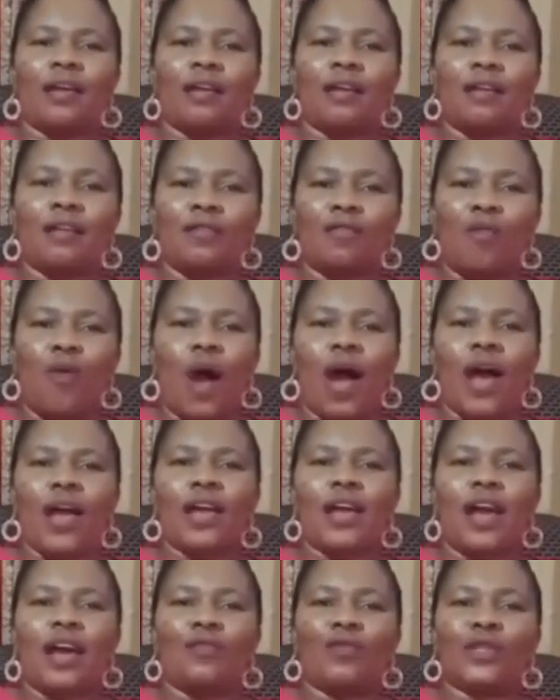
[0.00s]
Why
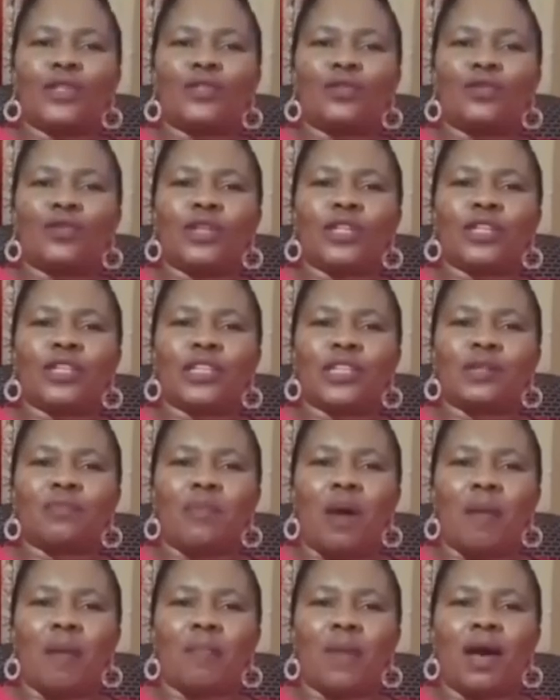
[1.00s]
are we doing this,
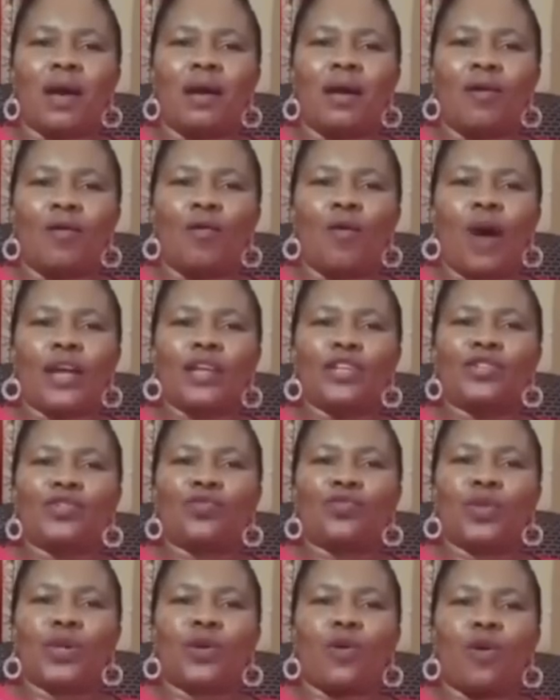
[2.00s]
Mama? Why
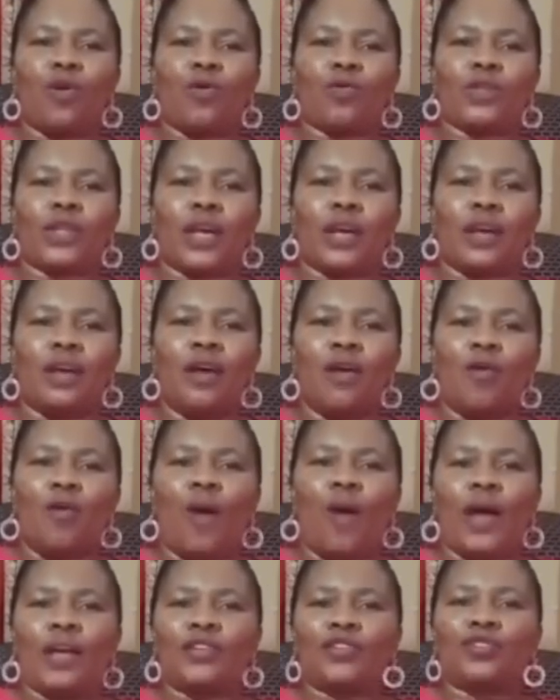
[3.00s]
should we go there?
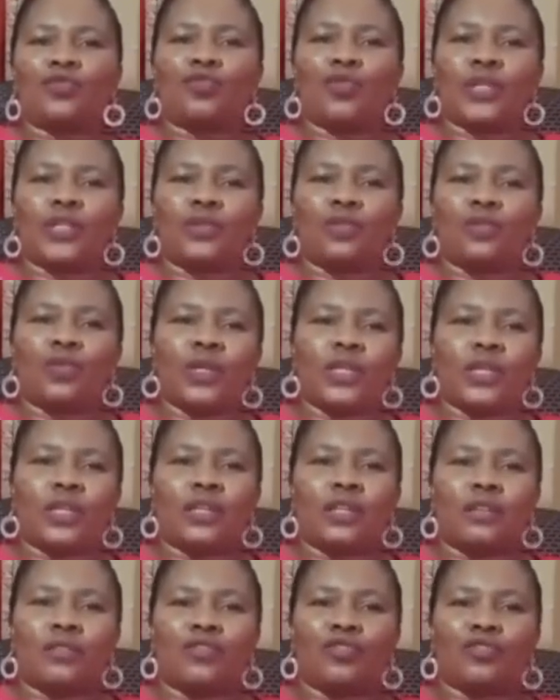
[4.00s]
Why should we do it,
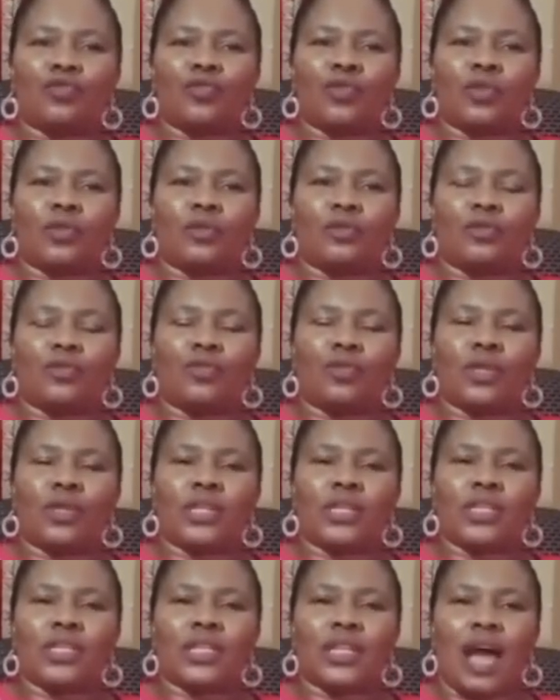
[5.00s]
do, do
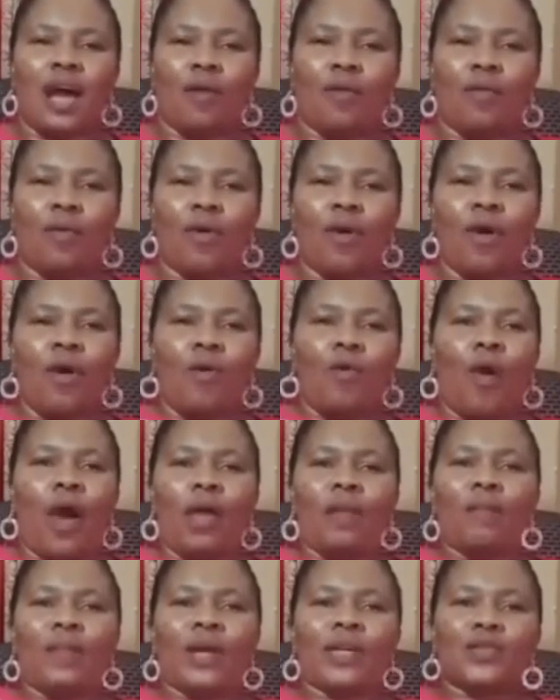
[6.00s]
this now?
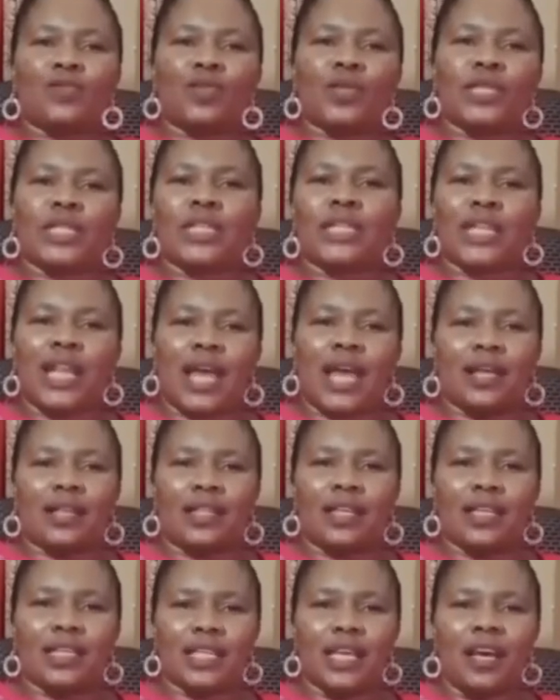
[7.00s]
Why must we sit like
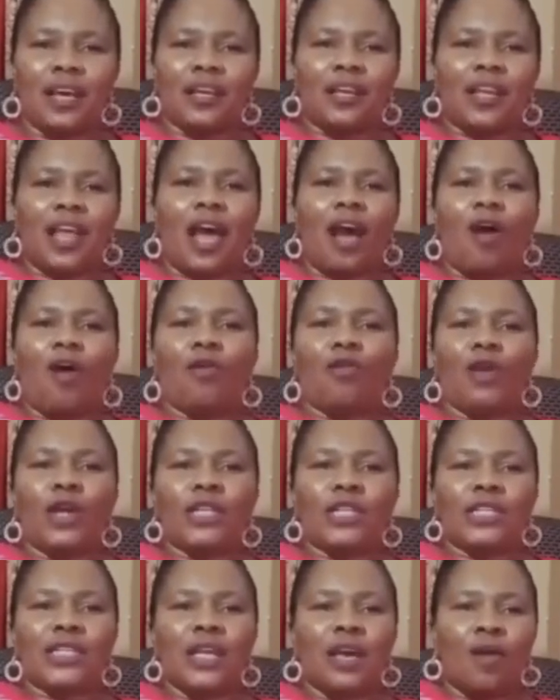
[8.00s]
this? They are
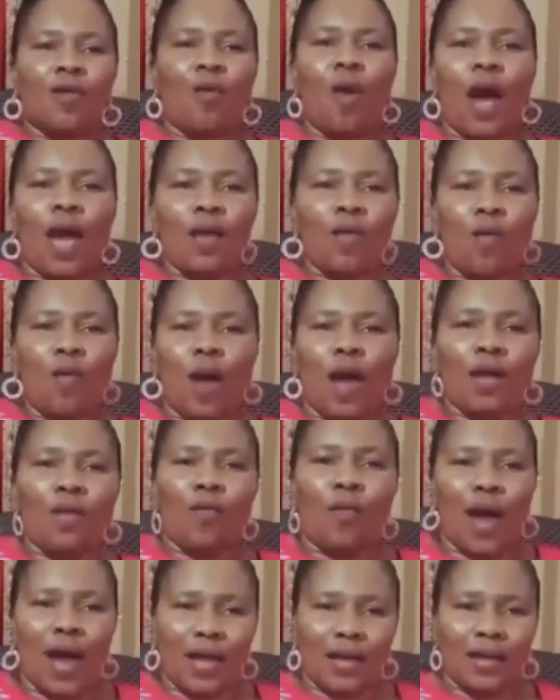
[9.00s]
always why, why,
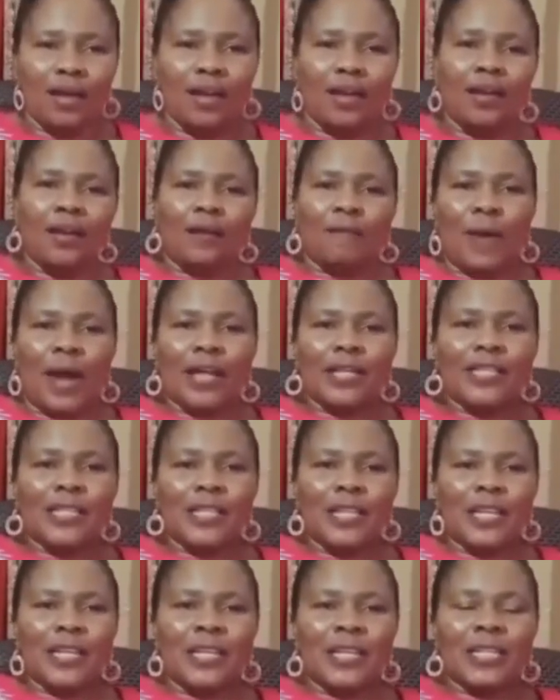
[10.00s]
why. But
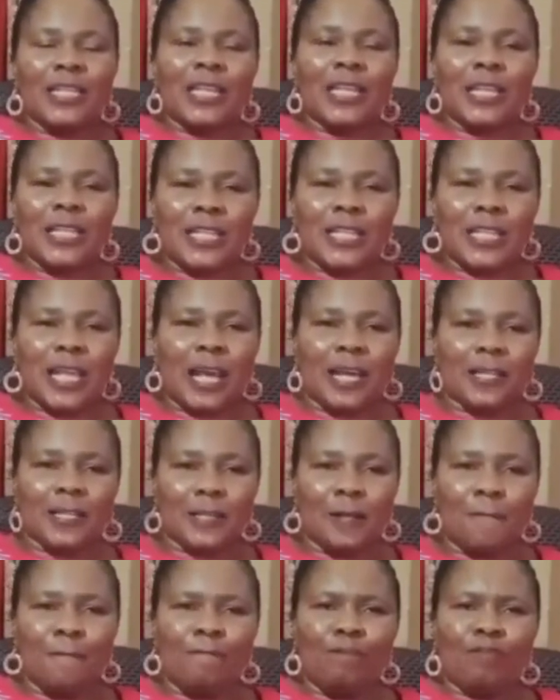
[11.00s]
in this
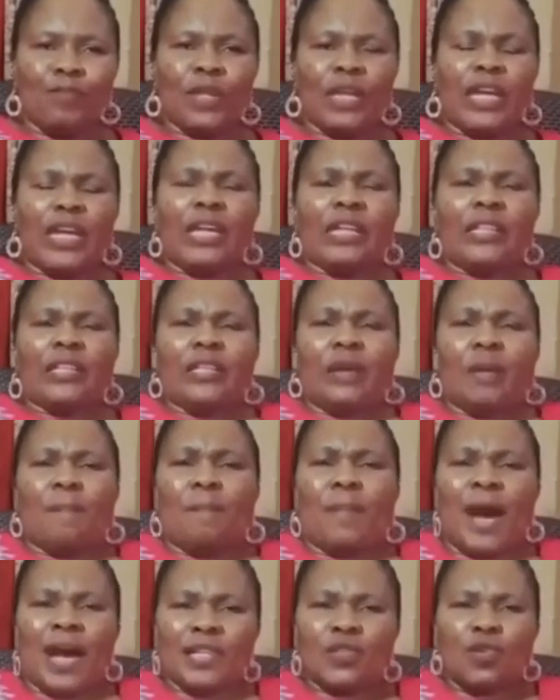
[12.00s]
instance, in the
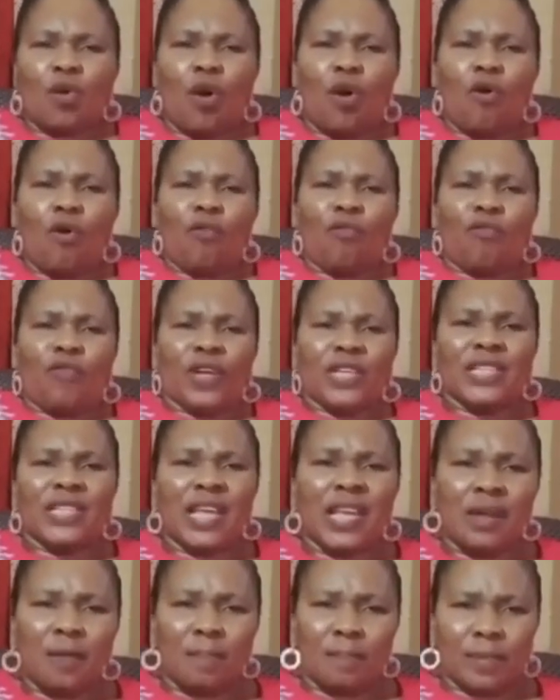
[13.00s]
Passover
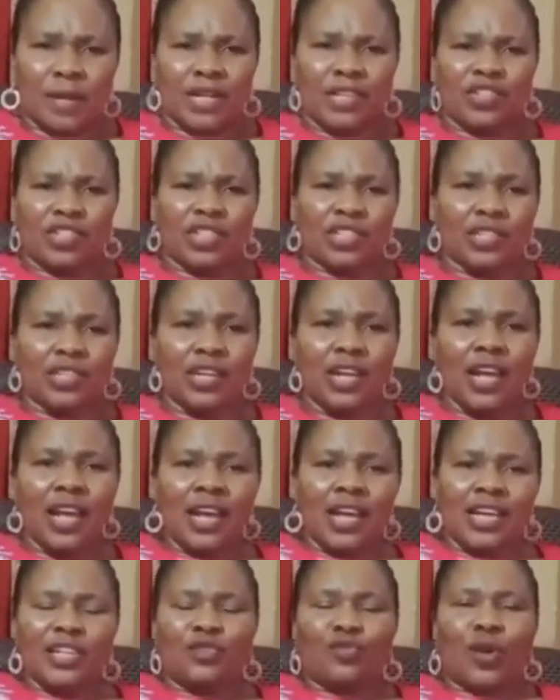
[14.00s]
celebration,
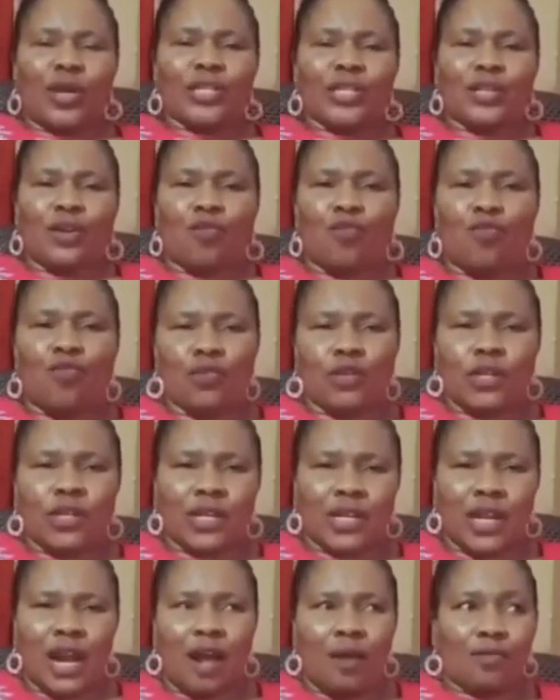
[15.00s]
it was a good
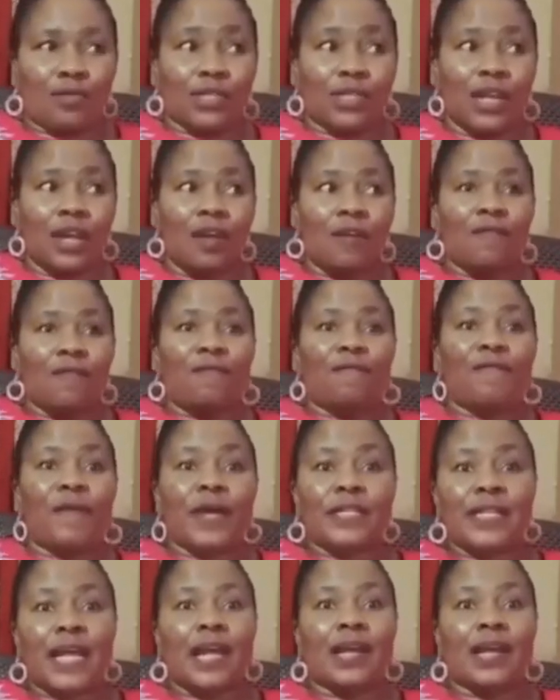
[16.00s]
ground, fertile